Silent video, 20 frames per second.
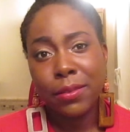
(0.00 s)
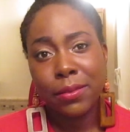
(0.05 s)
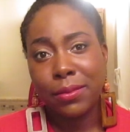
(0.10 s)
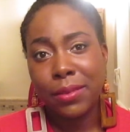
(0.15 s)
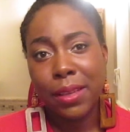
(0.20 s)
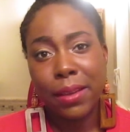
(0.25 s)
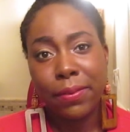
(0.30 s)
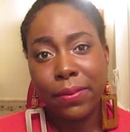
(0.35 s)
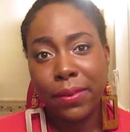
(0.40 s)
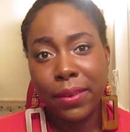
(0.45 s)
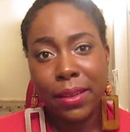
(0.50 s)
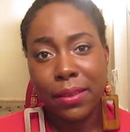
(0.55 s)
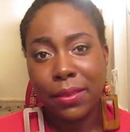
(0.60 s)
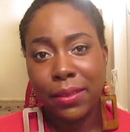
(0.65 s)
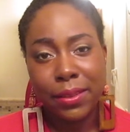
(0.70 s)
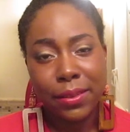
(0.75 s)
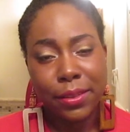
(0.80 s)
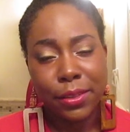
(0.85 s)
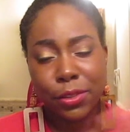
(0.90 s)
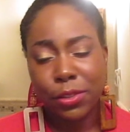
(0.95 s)

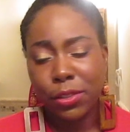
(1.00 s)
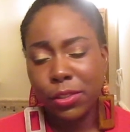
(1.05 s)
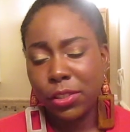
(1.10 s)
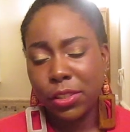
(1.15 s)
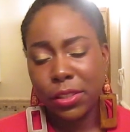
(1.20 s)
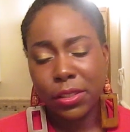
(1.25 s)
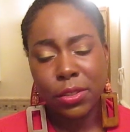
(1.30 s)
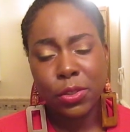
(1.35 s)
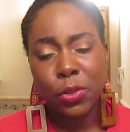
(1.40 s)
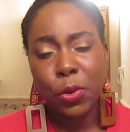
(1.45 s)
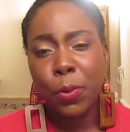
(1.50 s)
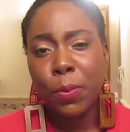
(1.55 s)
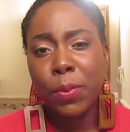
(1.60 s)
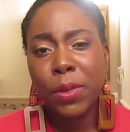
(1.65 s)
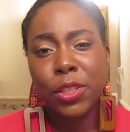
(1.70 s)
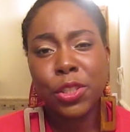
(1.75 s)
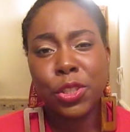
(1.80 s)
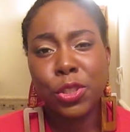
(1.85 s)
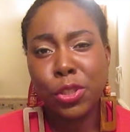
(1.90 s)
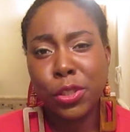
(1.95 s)
Definitely, there's just so
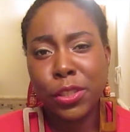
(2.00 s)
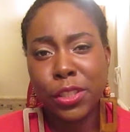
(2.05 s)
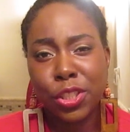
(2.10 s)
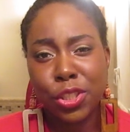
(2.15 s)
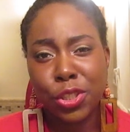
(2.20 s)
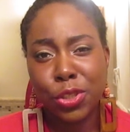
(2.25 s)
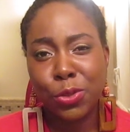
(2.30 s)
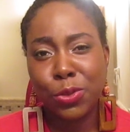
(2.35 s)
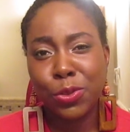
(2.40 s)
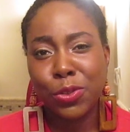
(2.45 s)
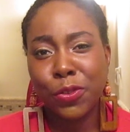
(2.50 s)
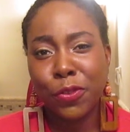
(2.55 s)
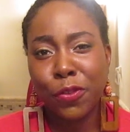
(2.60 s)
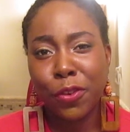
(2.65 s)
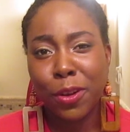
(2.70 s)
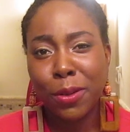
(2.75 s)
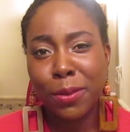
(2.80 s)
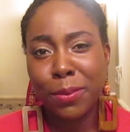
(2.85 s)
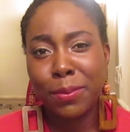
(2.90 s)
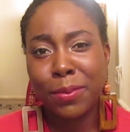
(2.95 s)
much you could choose
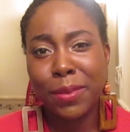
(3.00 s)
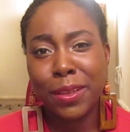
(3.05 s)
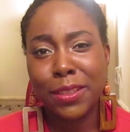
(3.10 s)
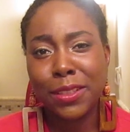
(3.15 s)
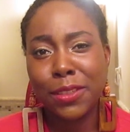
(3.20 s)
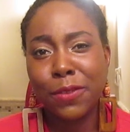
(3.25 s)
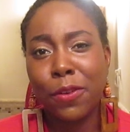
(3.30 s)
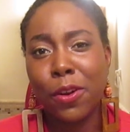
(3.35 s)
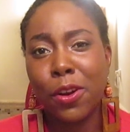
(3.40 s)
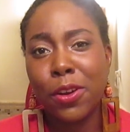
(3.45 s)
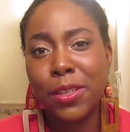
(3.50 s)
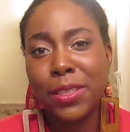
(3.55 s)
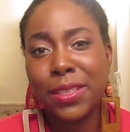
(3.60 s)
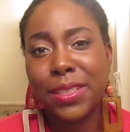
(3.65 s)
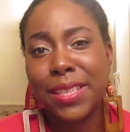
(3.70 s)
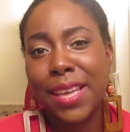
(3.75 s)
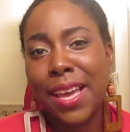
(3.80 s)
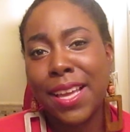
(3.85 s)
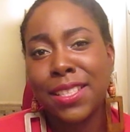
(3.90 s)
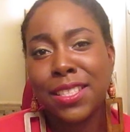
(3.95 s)
from as far as
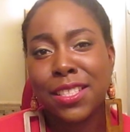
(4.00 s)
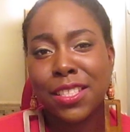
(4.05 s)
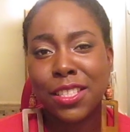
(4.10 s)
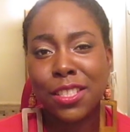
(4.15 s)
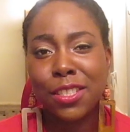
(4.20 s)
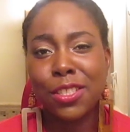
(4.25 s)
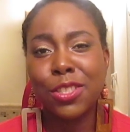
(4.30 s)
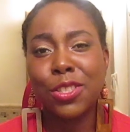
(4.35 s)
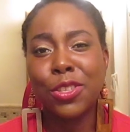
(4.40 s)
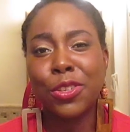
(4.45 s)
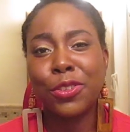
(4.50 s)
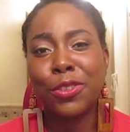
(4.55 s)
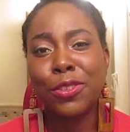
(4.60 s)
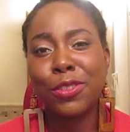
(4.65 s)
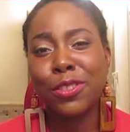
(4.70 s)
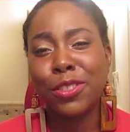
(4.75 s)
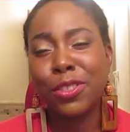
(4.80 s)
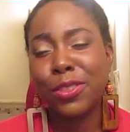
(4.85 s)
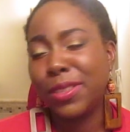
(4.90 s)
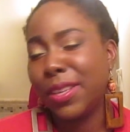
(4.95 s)
that's
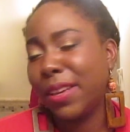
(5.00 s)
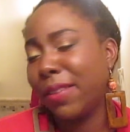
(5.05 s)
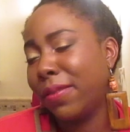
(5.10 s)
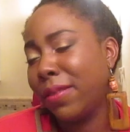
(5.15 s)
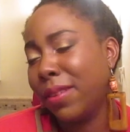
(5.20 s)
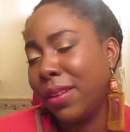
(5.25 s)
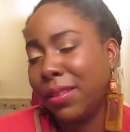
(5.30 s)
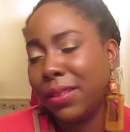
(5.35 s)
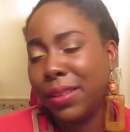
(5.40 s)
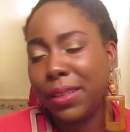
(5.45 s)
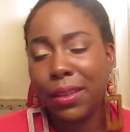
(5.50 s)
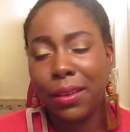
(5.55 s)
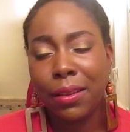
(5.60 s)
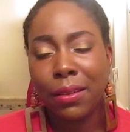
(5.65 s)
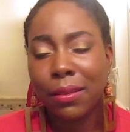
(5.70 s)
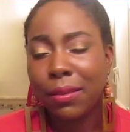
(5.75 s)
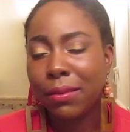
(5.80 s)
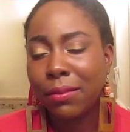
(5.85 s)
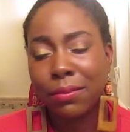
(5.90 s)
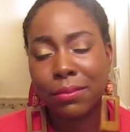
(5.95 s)
concerned, so definitely
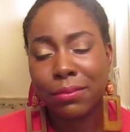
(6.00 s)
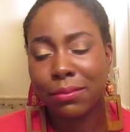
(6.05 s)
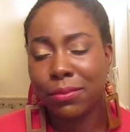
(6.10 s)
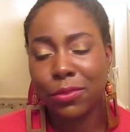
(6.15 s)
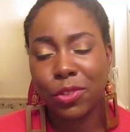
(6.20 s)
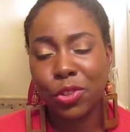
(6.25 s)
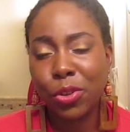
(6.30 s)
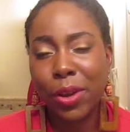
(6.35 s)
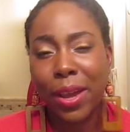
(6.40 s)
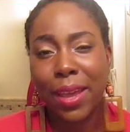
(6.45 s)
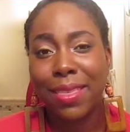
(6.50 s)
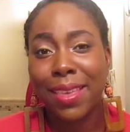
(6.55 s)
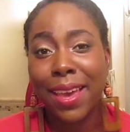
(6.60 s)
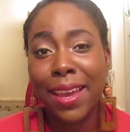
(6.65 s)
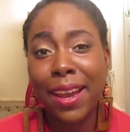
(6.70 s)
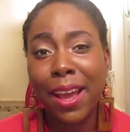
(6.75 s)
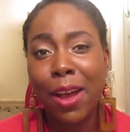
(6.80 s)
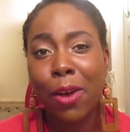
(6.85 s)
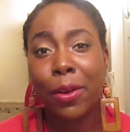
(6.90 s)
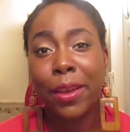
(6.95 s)
try
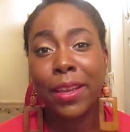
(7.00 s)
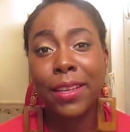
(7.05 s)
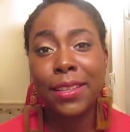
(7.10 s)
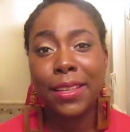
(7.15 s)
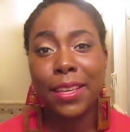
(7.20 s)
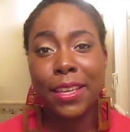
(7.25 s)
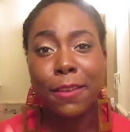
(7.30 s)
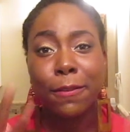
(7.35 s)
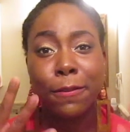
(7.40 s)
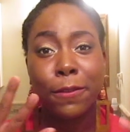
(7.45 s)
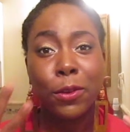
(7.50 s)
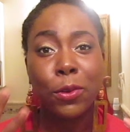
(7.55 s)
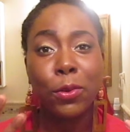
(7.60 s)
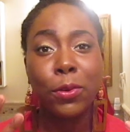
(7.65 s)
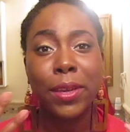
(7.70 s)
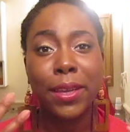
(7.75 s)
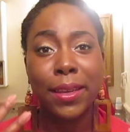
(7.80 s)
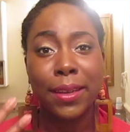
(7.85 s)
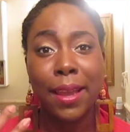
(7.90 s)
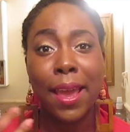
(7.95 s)
that out. And if you
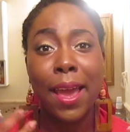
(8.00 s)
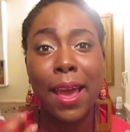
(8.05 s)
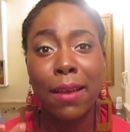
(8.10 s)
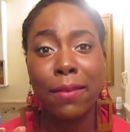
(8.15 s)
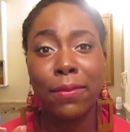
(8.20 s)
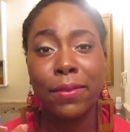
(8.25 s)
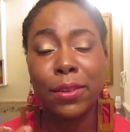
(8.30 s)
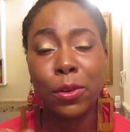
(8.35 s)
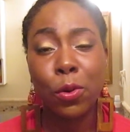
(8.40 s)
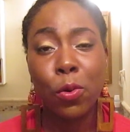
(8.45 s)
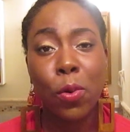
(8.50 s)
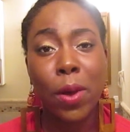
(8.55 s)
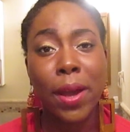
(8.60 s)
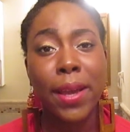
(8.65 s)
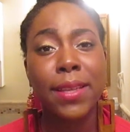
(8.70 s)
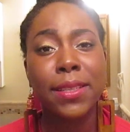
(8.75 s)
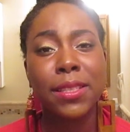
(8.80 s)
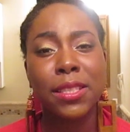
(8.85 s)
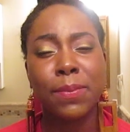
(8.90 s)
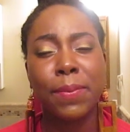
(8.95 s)
can have a
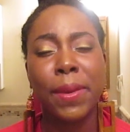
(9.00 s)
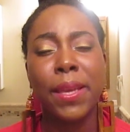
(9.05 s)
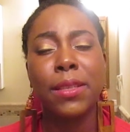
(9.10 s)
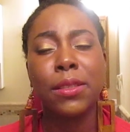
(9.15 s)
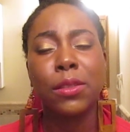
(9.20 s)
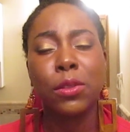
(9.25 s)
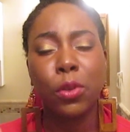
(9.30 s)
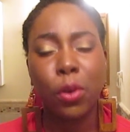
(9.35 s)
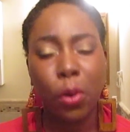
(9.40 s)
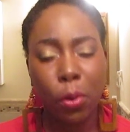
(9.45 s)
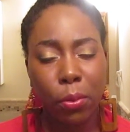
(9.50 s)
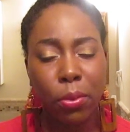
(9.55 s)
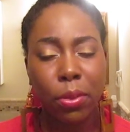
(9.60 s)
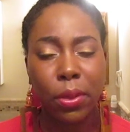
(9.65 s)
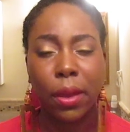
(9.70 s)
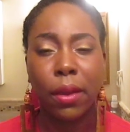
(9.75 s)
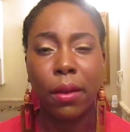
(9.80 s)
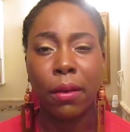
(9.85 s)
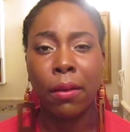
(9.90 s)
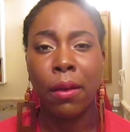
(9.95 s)
quiet space, go
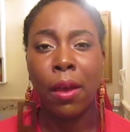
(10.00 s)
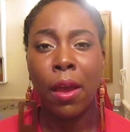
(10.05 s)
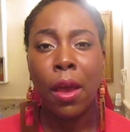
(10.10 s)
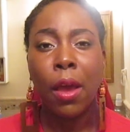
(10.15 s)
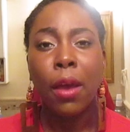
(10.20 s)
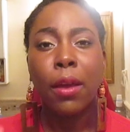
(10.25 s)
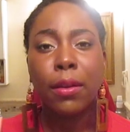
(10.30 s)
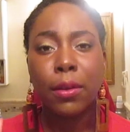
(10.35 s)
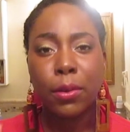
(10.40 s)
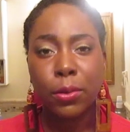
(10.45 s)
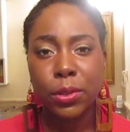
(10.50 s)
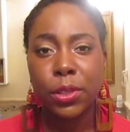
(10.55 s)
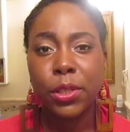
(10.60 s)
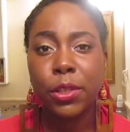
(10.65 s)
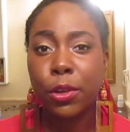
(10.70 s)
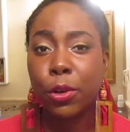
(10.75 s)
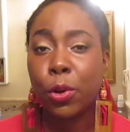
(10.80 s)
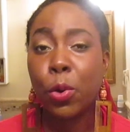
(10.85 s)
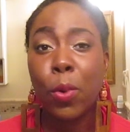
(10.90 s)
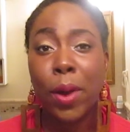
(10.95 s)
there. Go
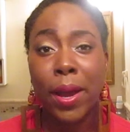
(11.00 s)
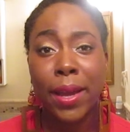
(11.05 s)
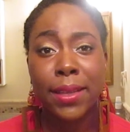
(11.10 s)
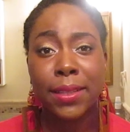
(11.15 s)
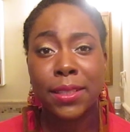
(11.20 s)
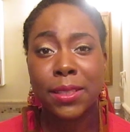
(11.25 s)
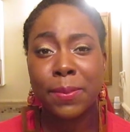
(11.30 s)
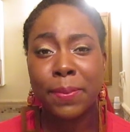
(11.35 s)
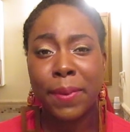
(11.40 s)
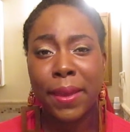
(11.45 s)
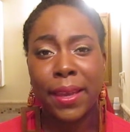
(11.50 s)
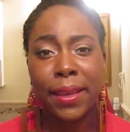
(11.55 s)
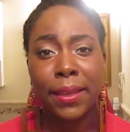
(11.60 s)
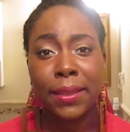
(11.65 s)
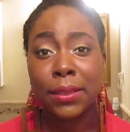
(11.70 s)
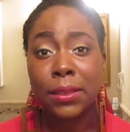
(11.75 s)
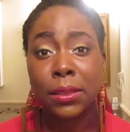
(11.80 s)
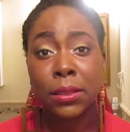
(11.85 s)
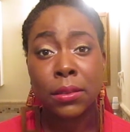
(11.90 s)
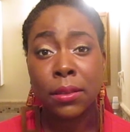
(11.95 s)
to your quiet
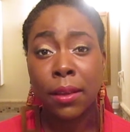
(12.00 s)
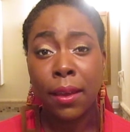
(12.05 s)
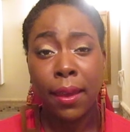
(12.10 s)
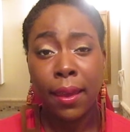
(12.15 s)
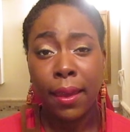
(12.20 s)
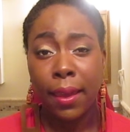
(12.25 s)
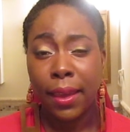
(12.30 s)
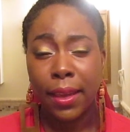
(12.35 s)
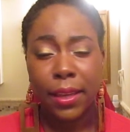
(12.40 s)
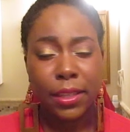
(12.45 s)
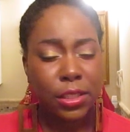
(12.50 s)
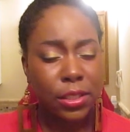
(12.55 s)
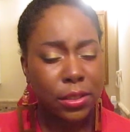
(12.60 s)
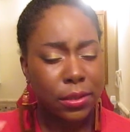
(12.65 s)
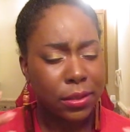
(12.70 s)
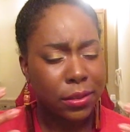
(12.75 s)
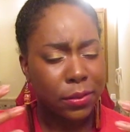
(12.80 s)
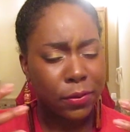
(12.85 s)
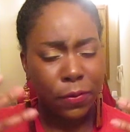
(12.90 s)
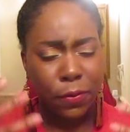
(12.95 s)
space and
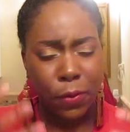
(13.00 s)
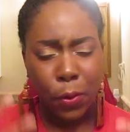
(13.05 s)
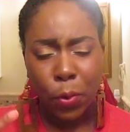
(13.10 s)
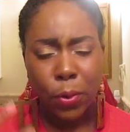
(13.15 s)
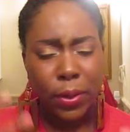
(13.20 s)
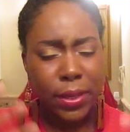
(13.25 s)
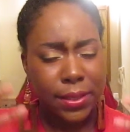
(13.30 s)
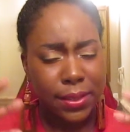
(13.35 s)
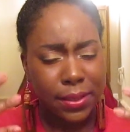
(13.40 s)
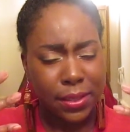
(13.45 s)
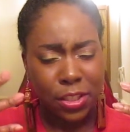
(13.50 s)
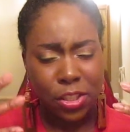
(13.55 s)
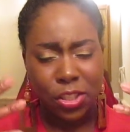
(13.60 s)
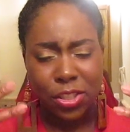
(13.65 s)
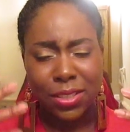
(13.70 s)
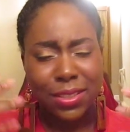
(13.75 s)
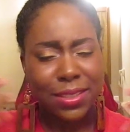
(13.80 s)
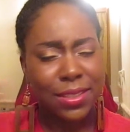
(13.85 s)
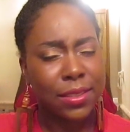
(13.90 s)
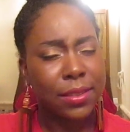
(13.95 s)
just focus and
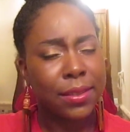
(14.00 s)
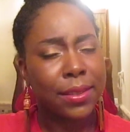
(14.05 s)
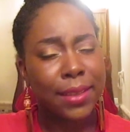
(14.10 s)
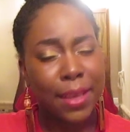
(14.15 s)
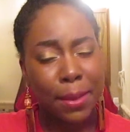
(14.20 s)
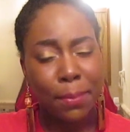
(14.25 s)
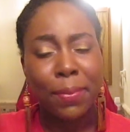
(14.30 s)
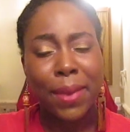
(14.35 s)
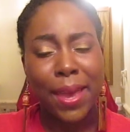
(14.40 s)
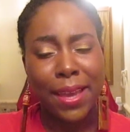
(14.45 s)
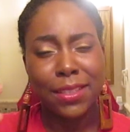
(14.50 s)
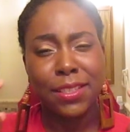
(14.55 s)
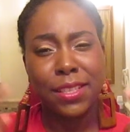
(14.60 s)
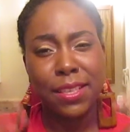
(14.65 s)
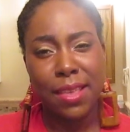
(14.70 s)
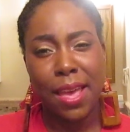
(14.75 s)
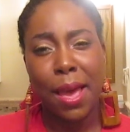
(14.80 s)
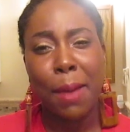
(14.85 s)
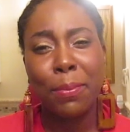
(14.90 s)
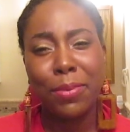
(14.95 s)
just get back
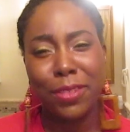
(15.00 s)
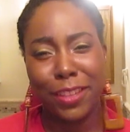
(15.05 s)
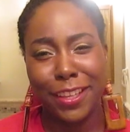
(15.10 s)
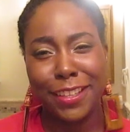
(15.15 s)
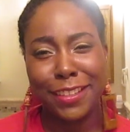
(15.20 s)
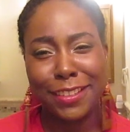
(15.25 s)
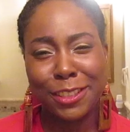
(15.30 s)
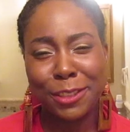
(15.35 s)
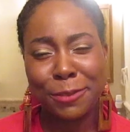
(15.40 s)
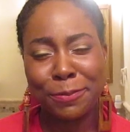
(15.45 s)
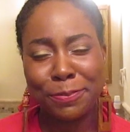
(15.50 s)
to that place.